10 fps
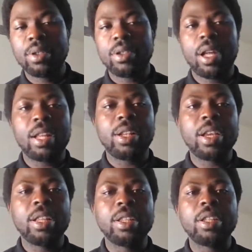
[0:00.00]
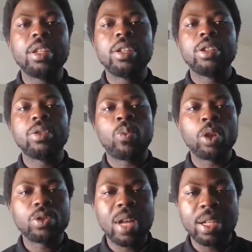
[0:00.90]
and then
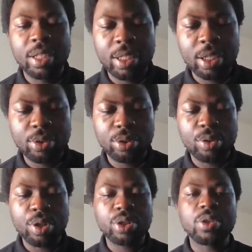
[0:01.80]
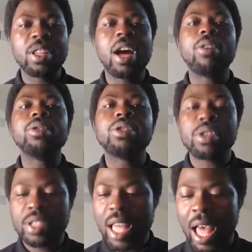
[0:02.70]
what you are needed to do is to now
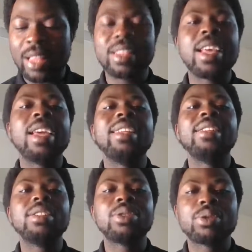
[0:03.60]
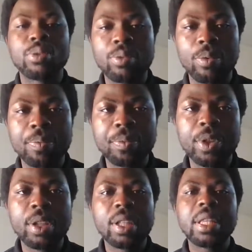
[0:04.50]
just attend school.
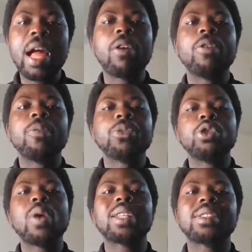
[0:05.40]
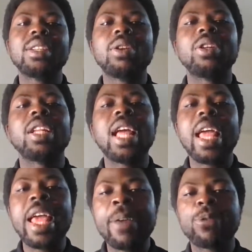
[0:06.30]
Now, you are still on
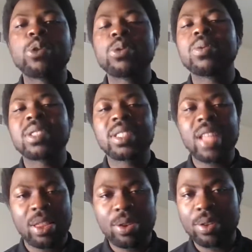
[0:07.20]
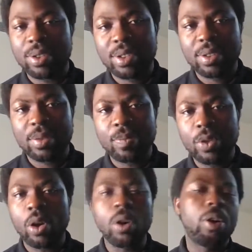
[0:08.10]
F2 status
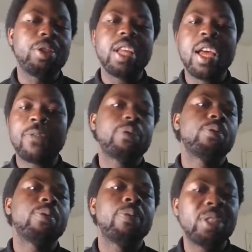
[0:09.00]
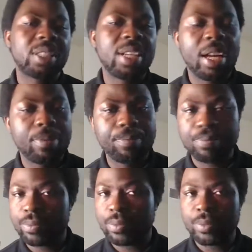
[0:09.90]
or on F2 visa,
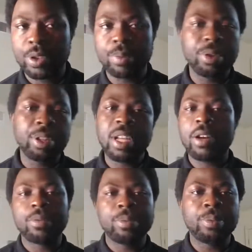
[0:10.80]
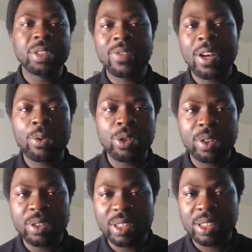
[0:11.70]
either whichever way you
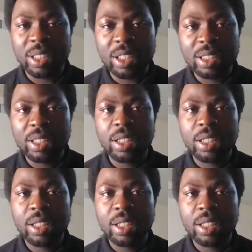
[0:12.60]
want to see it.